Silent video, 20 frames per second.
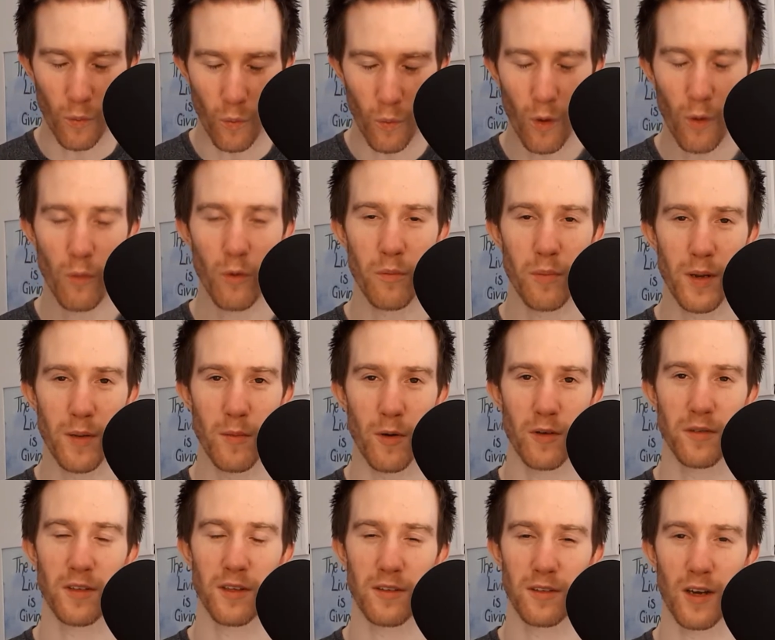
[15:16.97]
what would be
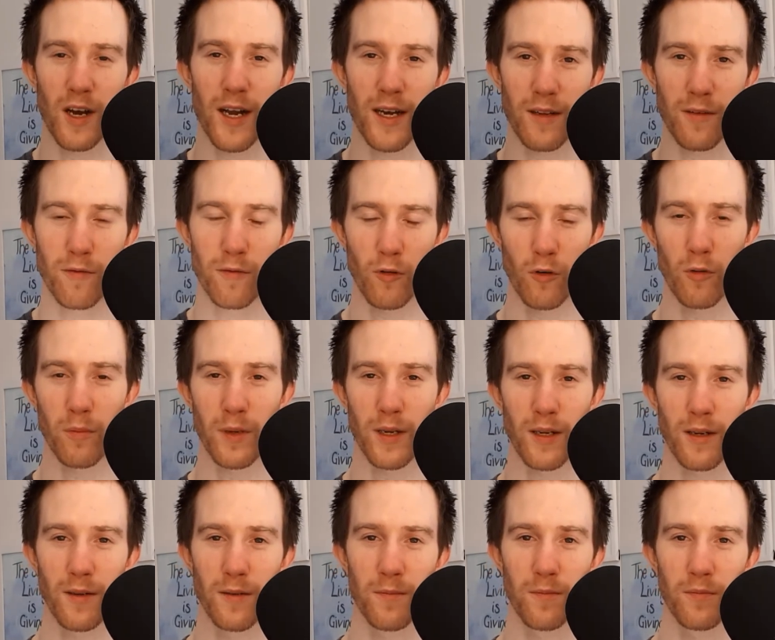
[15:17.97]
most exciting for
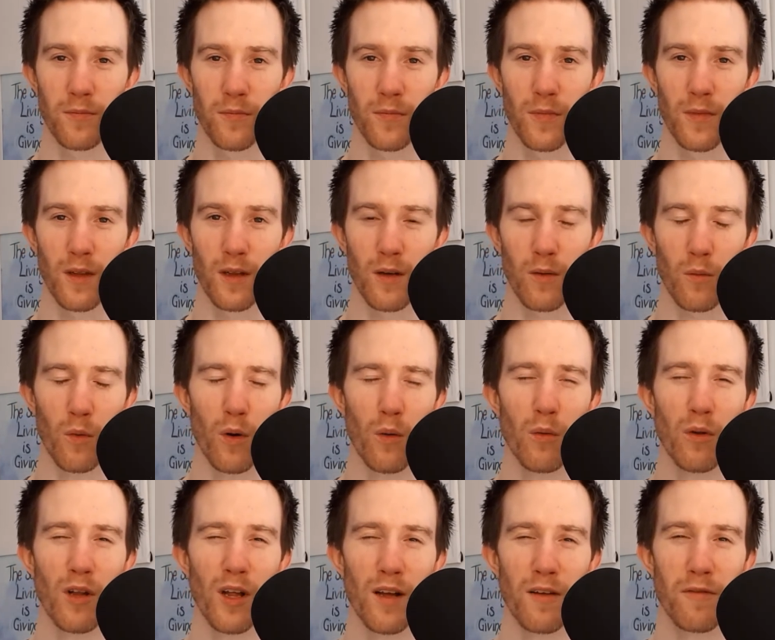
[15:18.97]
me? What
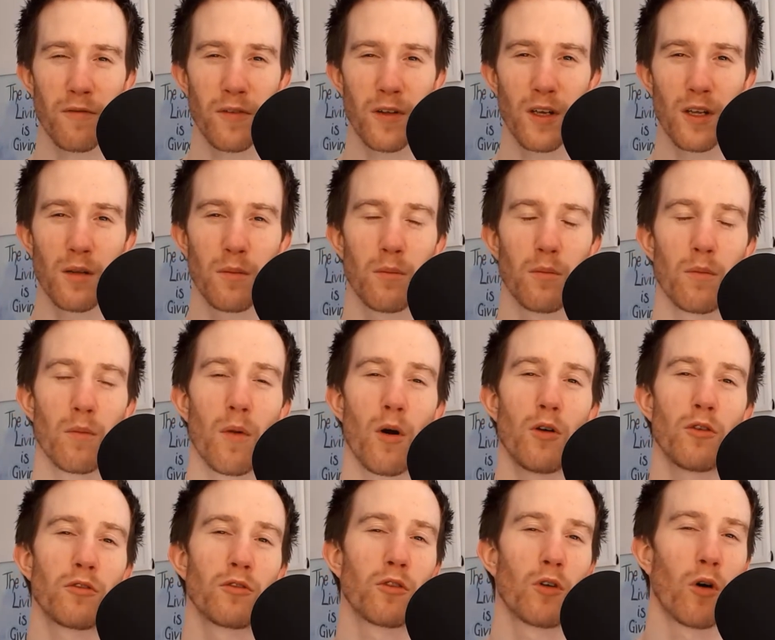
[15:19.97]
will I feel
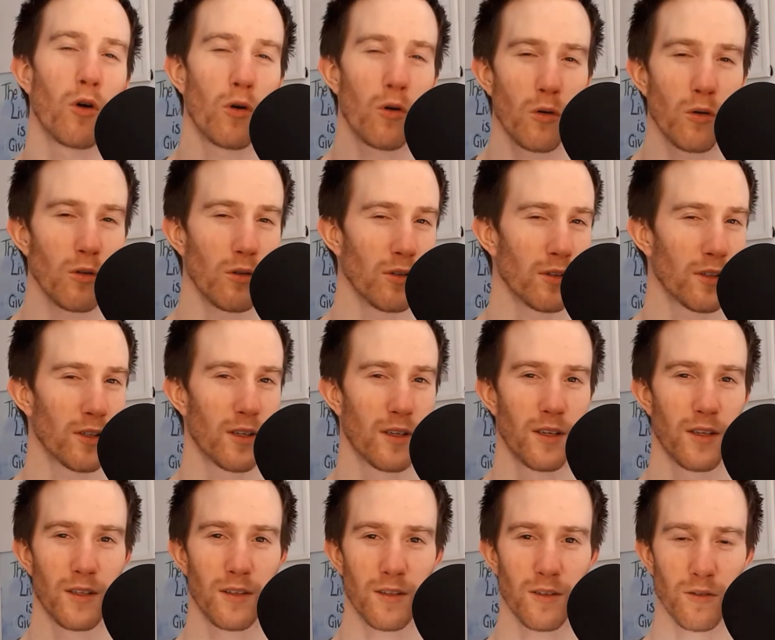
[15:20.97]
most called
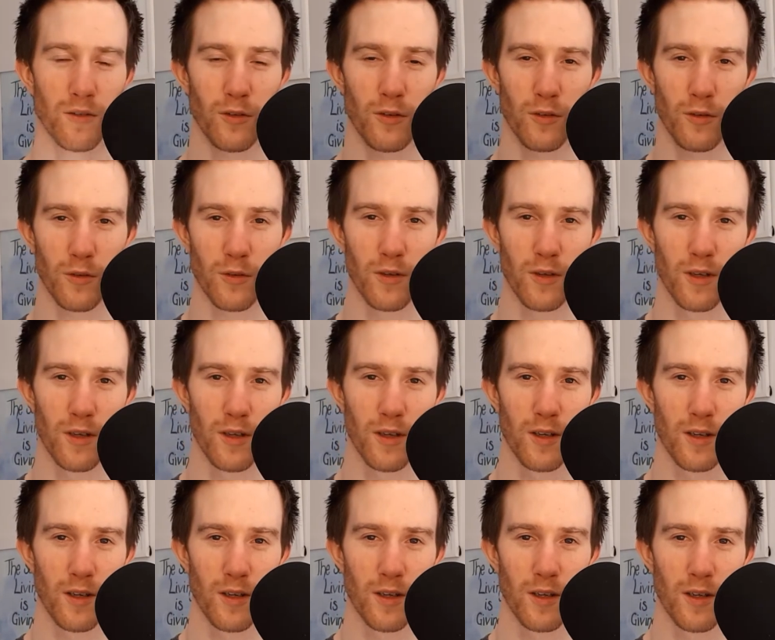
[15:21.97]
to do?
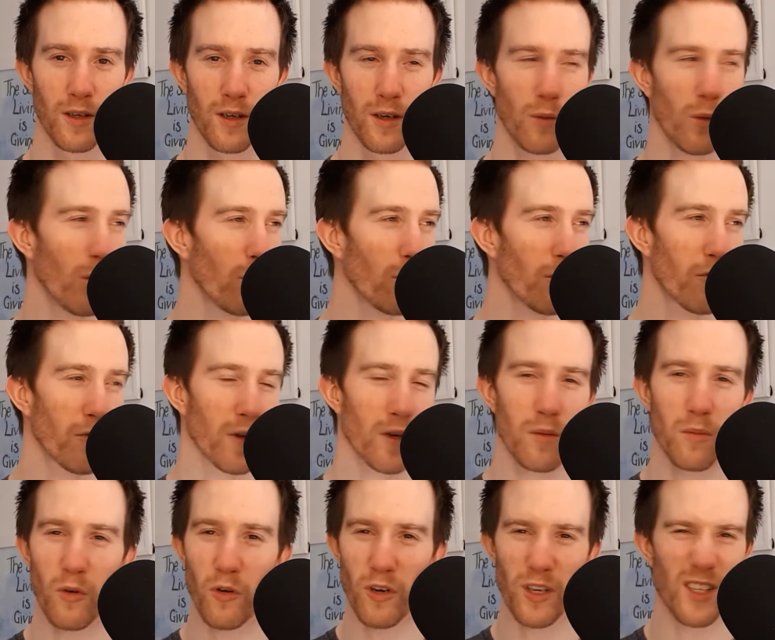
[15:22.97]
What would
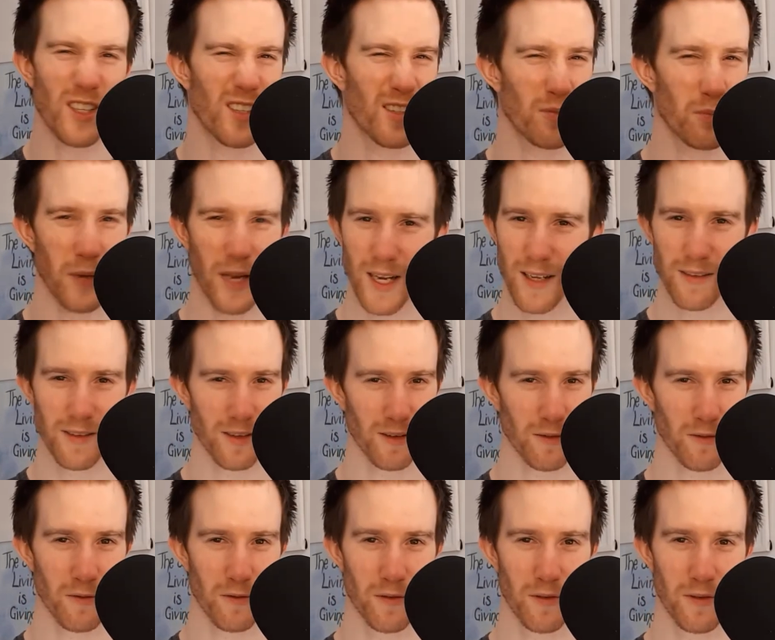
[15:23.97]
feel more
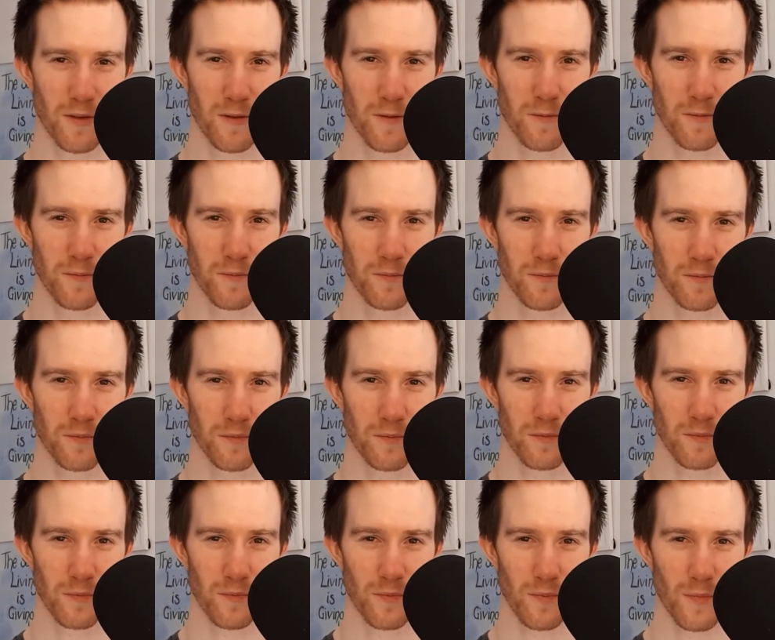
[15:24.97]
expansive?
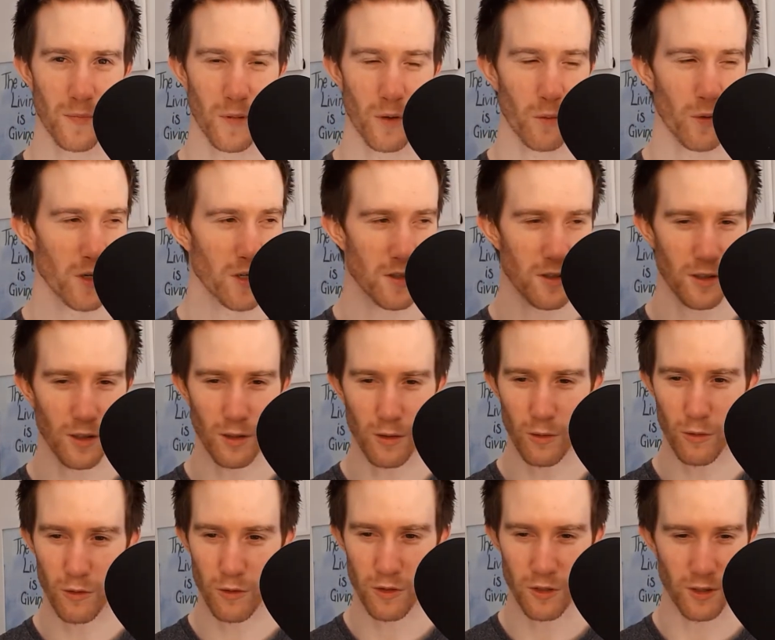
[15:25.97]
Which
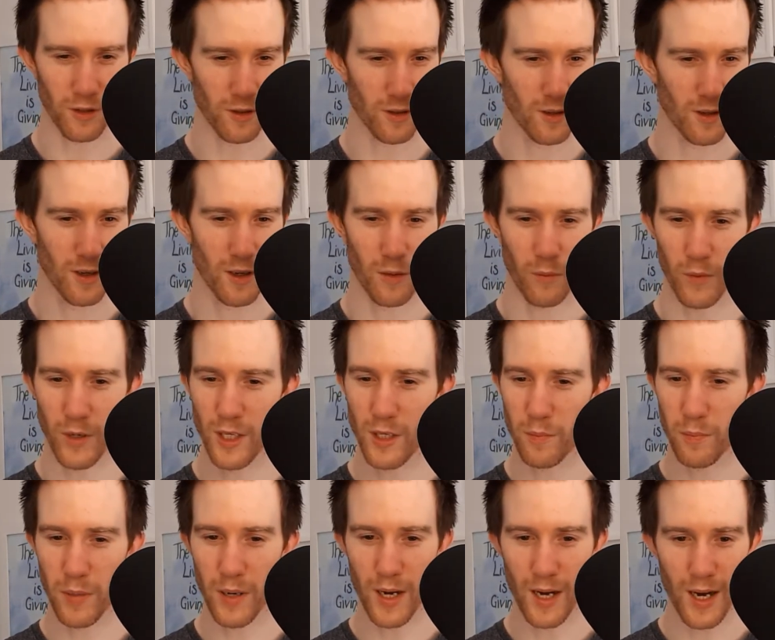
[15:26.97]
solution,
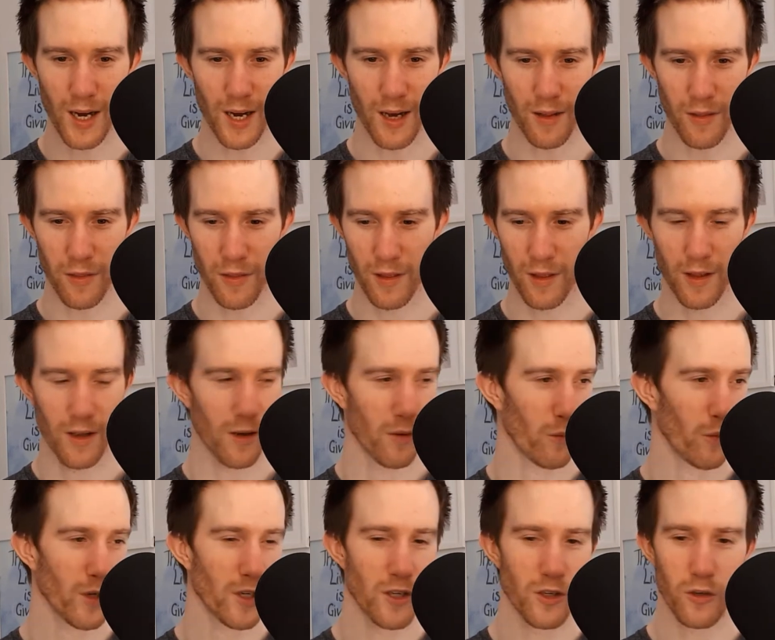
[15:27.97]
which path,
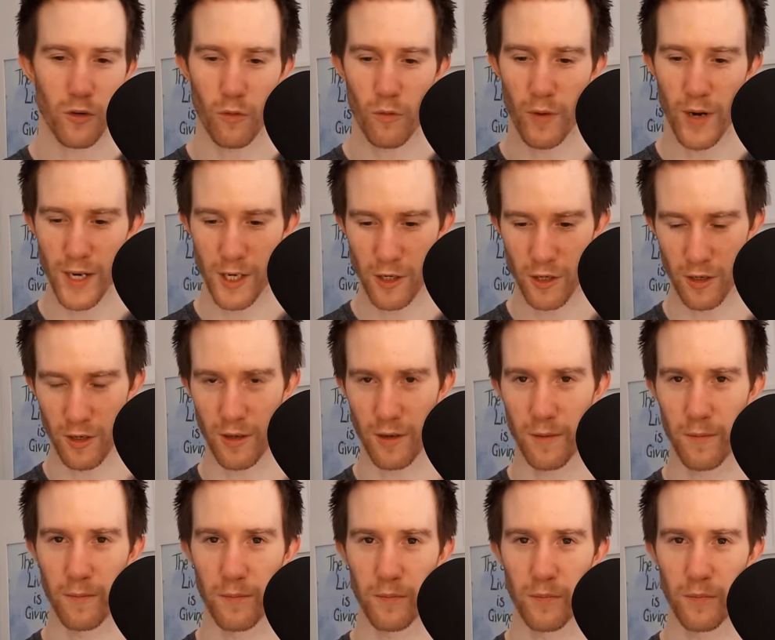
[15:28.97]
which direction